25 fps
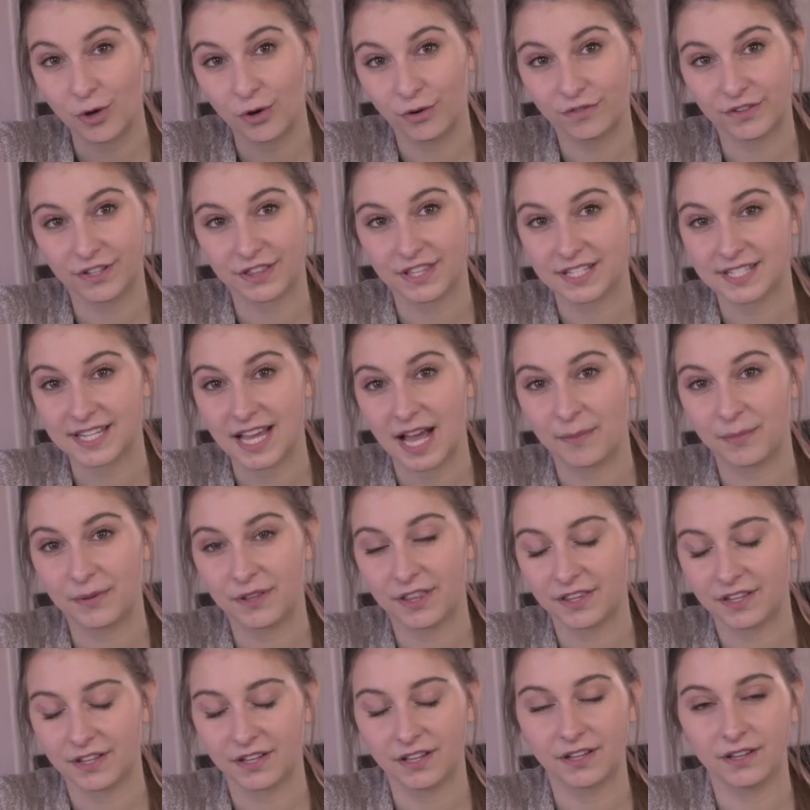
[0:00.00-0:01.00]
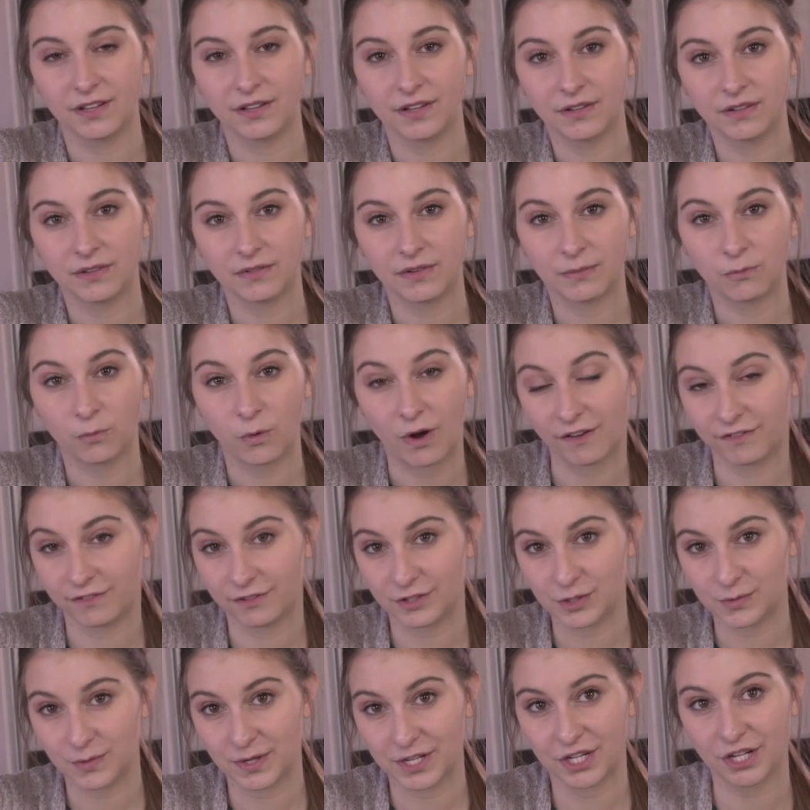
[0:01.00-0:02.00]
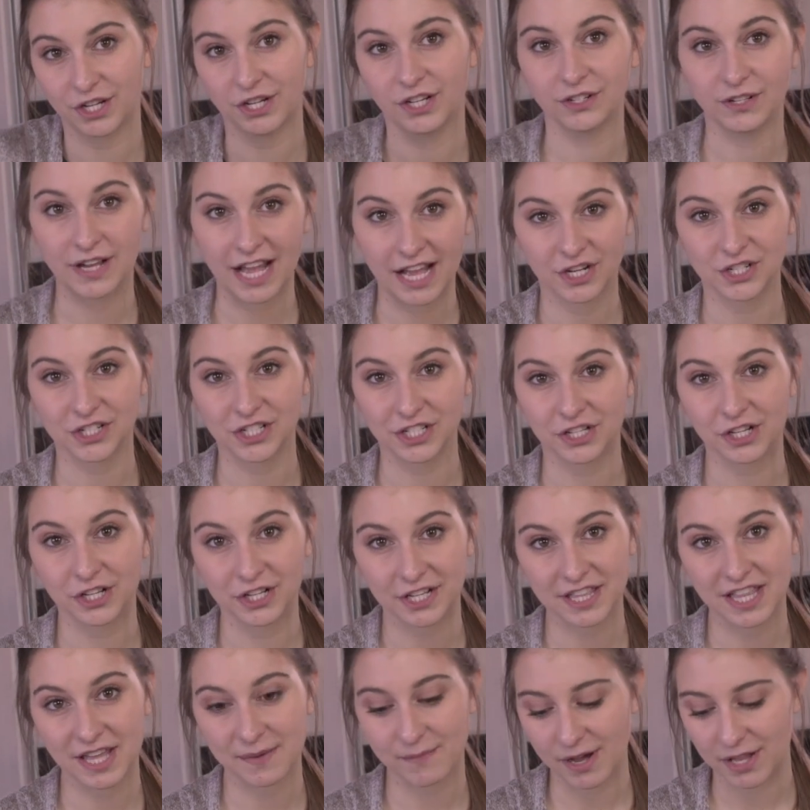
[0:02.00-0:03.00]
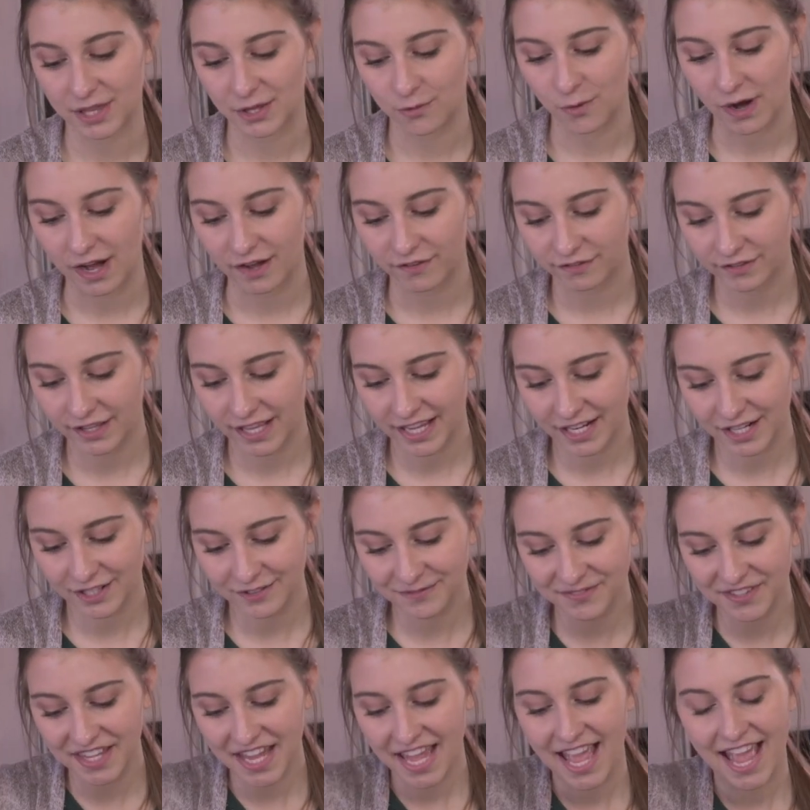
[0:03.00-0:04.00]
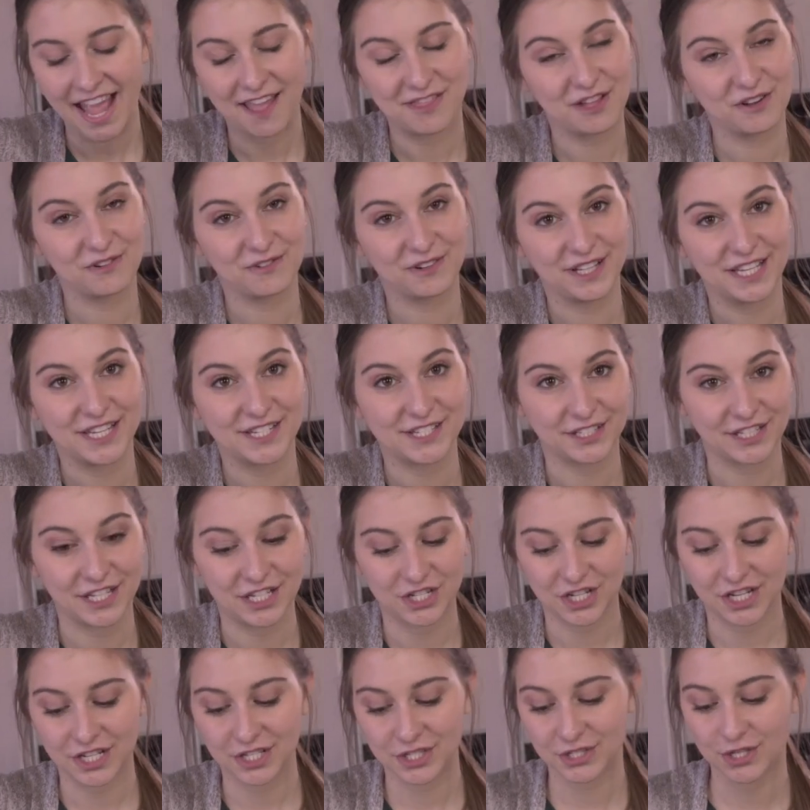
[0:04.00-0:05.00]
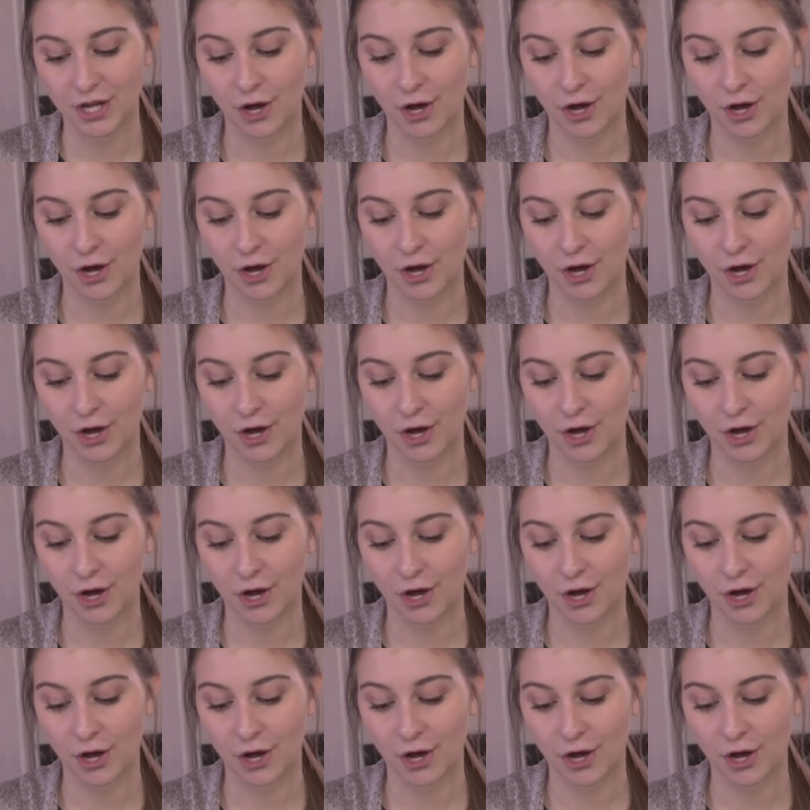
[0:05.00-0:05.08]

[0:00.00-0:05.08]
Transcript: over the top of the waffles when you're actually cooking them on the waffle iron and they're really delicious.